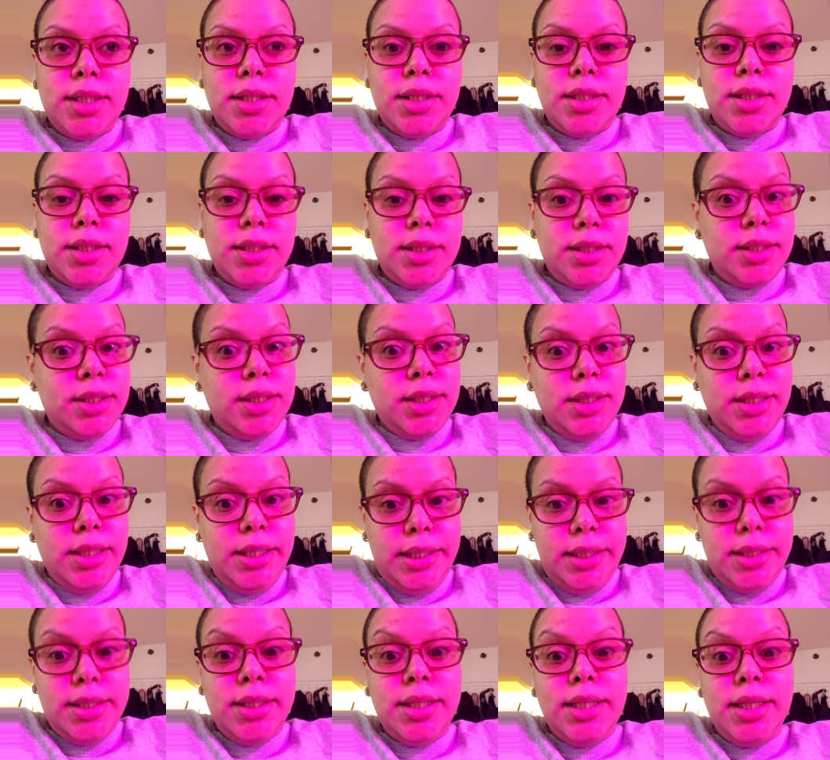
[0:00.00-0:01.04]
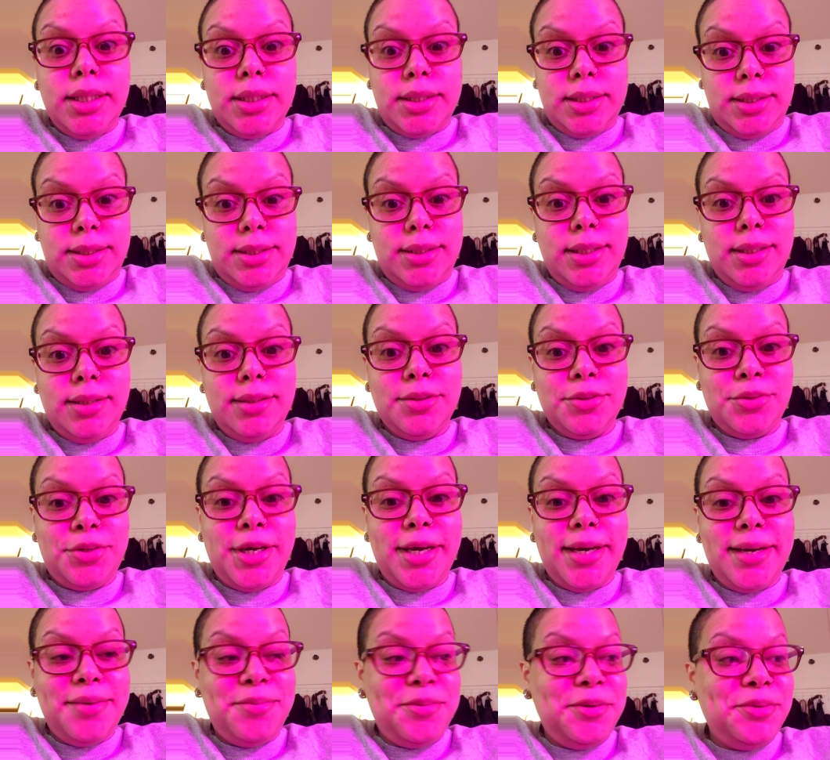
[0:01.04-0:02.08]
the litness, okay?
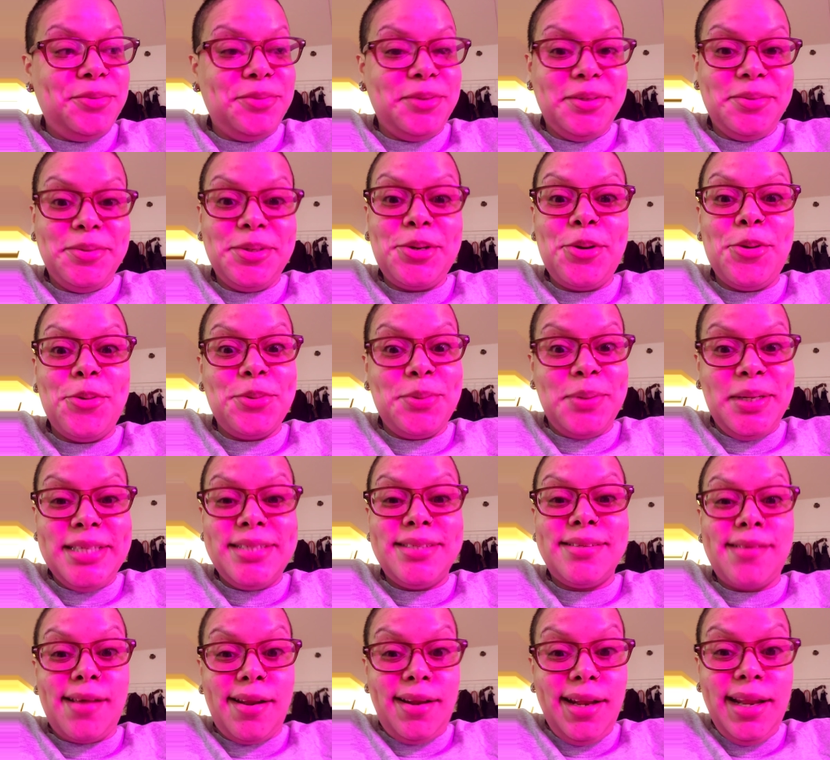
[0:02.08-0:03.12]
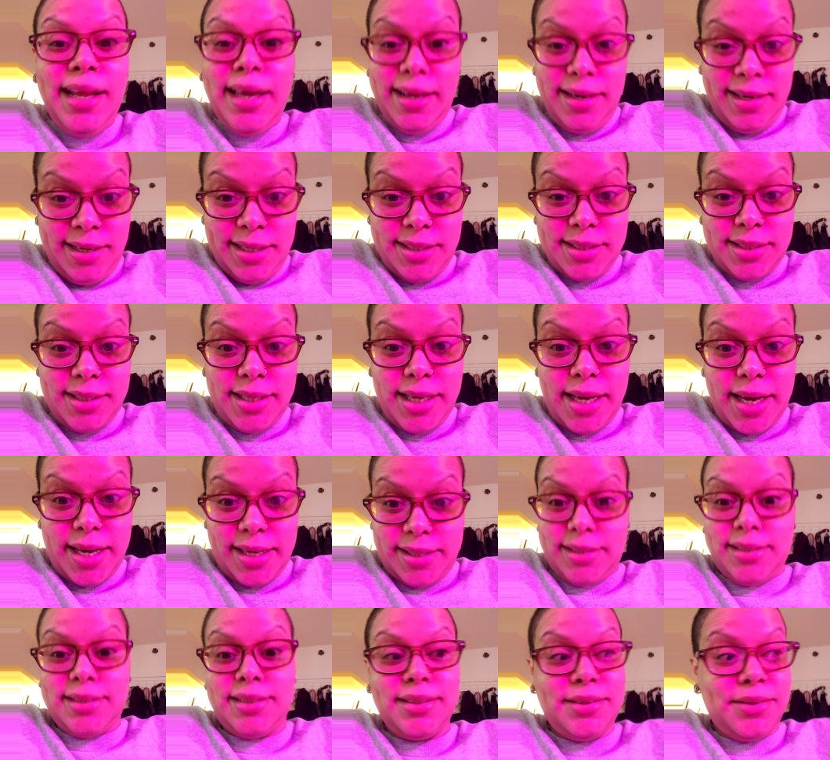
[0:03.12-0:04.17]
We'll go, it's the litness test,
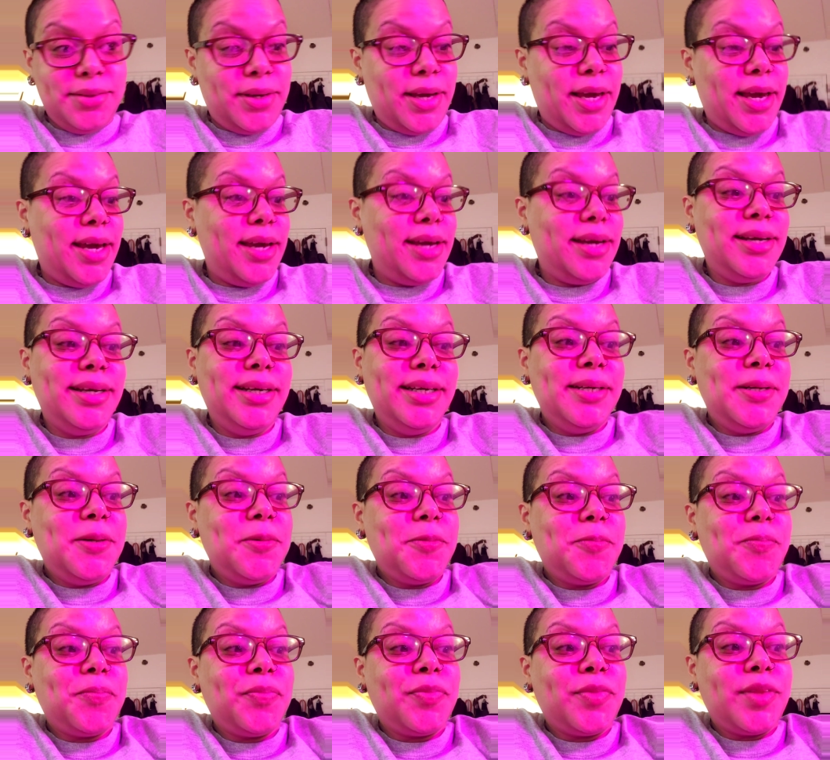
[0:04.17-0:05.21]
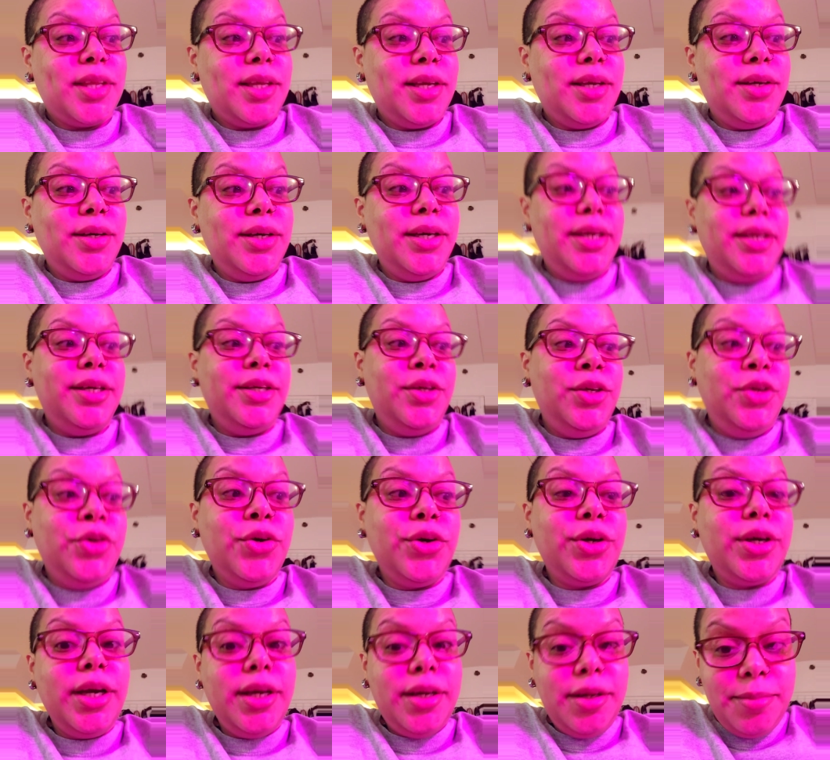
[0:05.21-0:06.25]
okay? You're
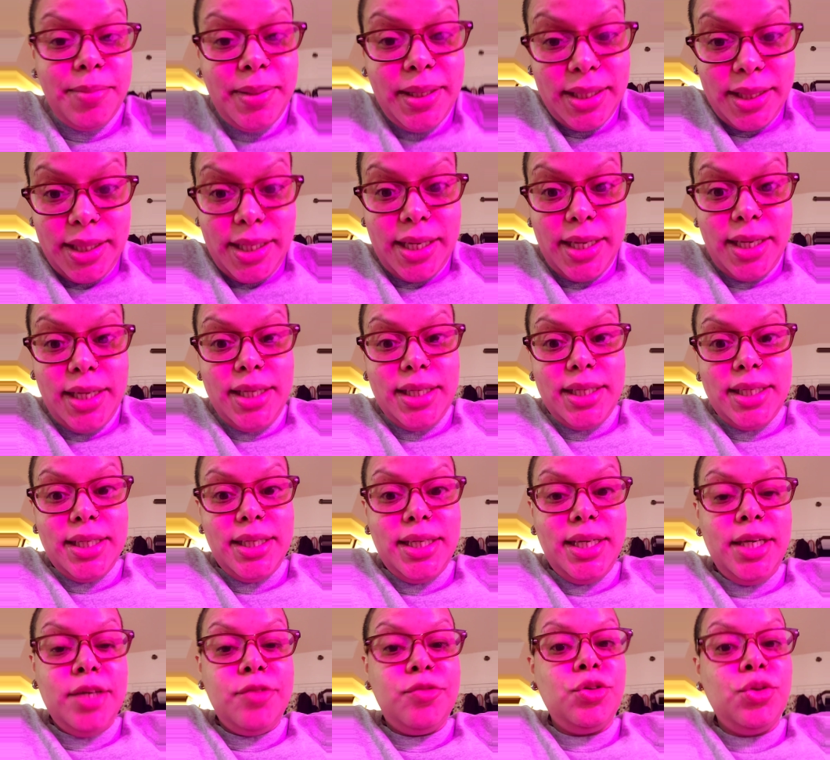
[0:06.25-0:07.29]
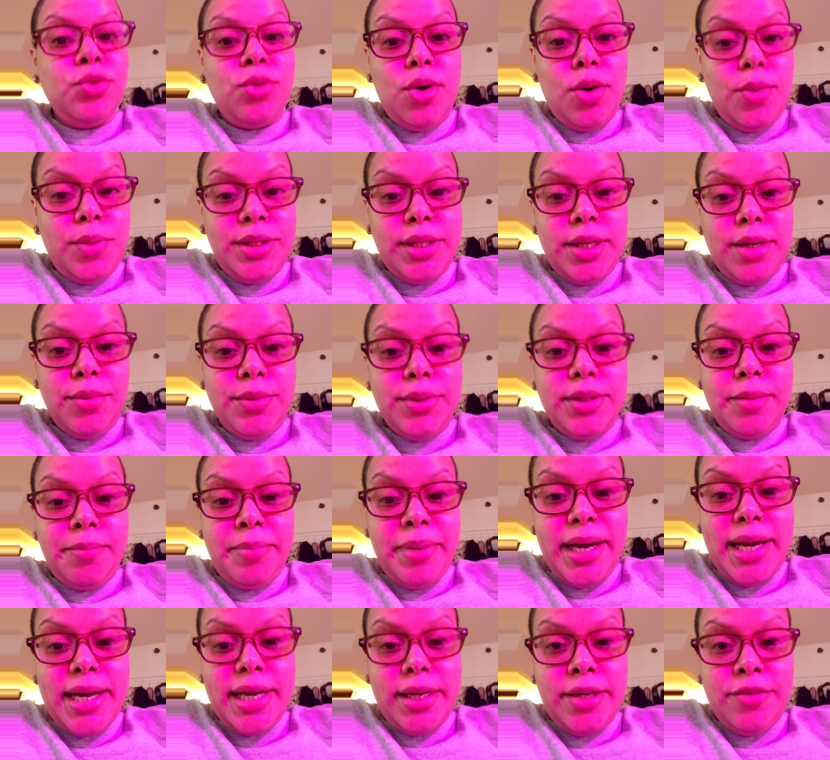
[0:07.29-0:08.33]
gonna be lit if you go in there with
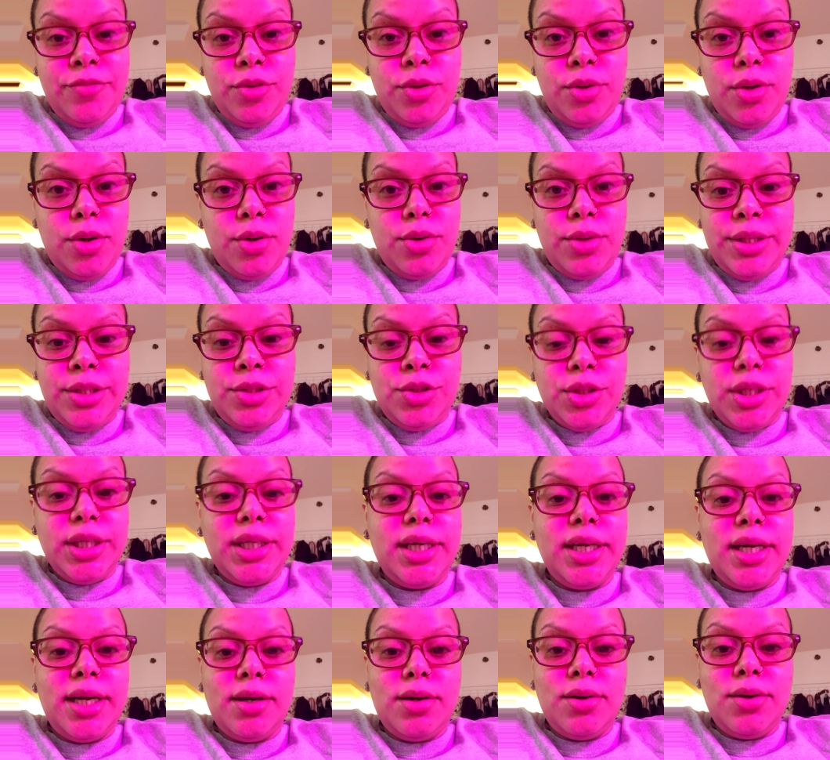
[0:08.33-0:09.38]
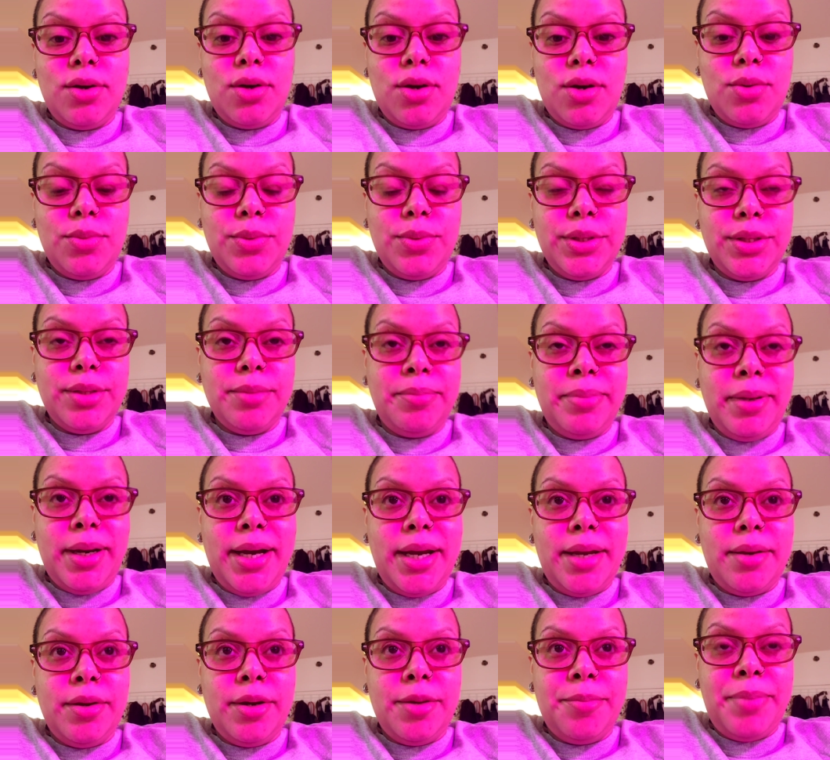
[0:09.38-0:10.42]
if you go in drinking alcohol with a
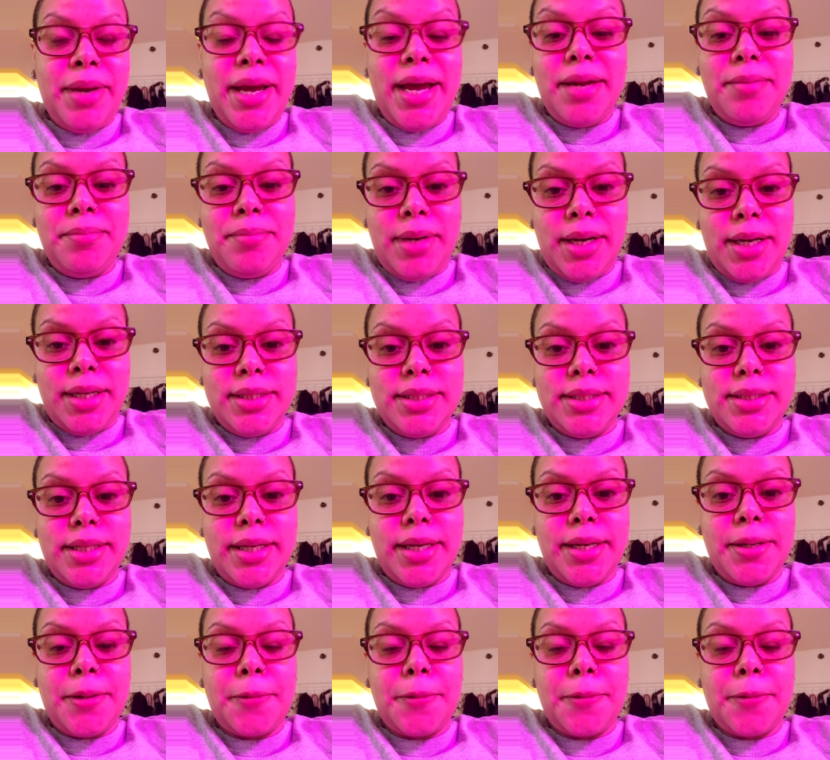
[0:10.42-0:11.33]
bad mindset,